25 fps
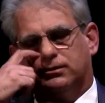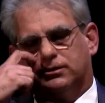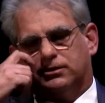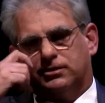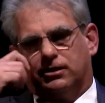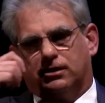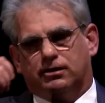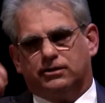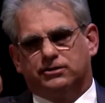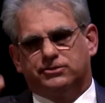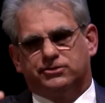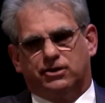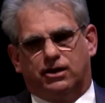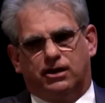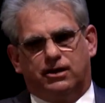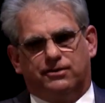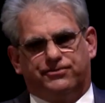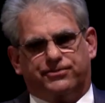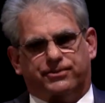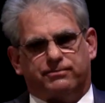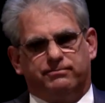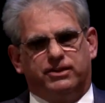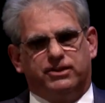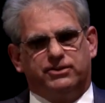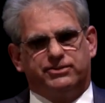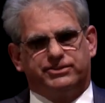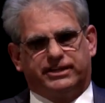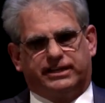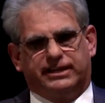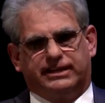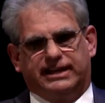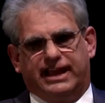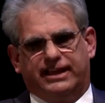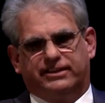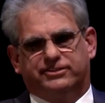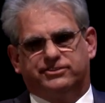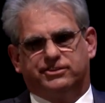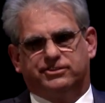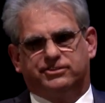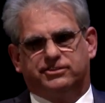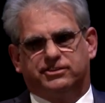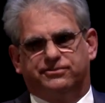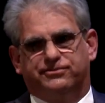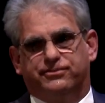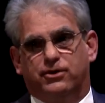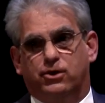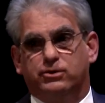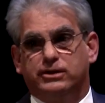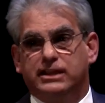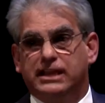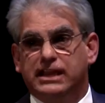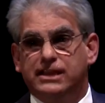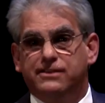turns off the music and answers the phone,